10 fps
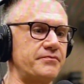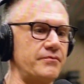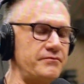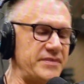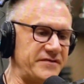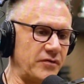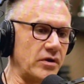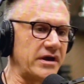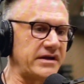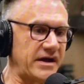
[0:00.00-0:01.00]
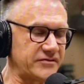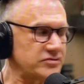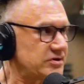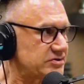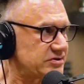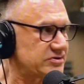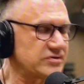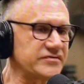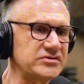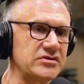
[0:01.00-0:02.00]
before and after touching the
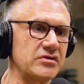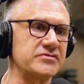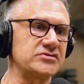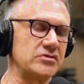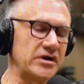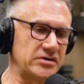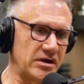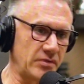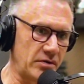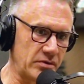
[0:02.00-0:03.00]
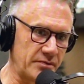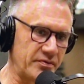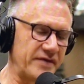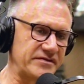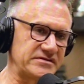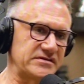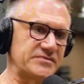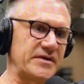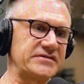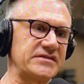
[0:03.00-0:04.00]
surface of the earth. So I want to preface this
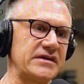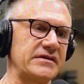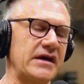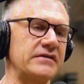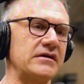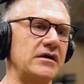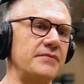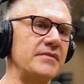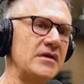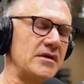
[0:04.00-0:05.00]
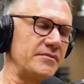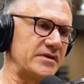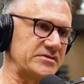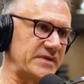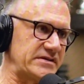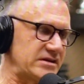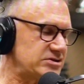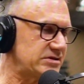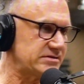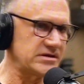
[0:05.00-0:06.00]
by saying that because my
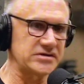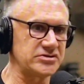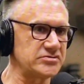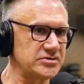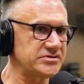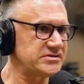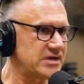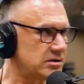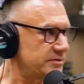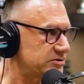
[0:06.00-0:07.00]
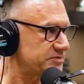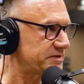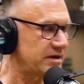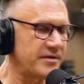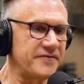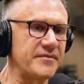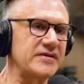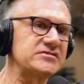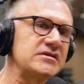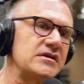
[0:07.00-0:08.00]
intention is not to just sell a bunch of PEMF
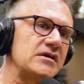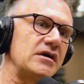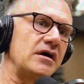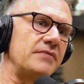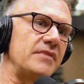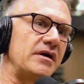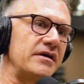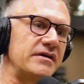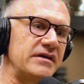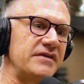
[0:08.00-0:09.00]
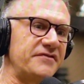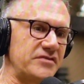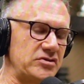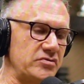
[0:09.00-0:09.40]
mats. If you